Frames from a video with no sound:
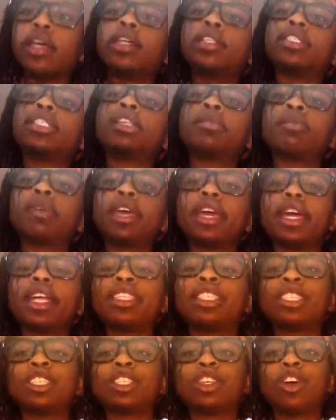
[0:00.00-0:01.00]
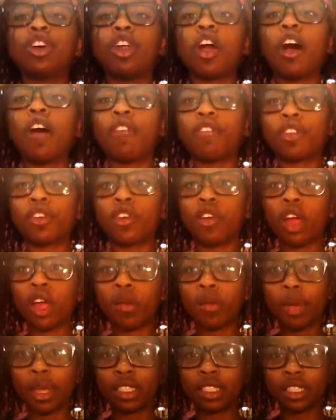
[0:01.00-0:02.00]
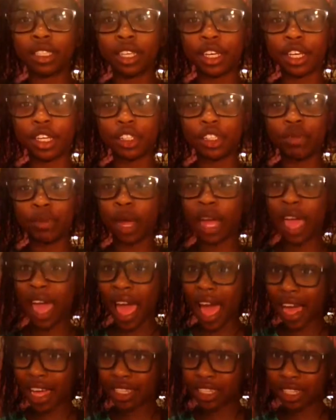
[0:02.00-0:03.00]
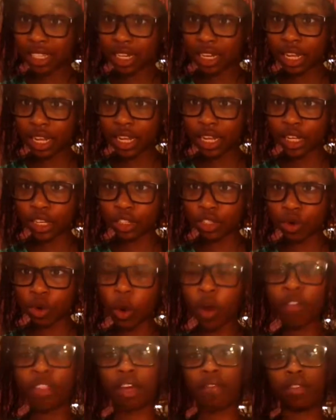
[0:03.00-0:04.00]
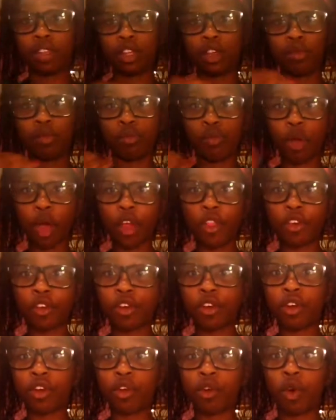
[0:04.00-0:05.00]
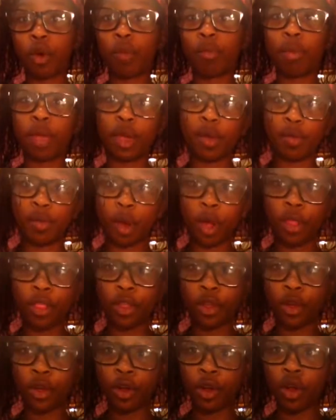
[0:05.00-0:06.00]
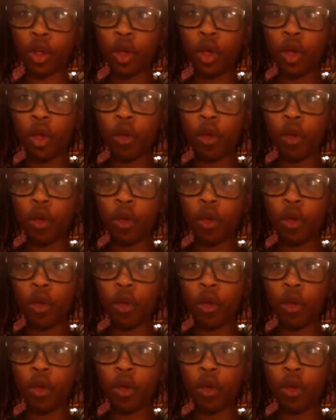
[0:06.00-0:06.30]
Some kids turn off their iMessage by accident, or if they have a little brother or a big brother,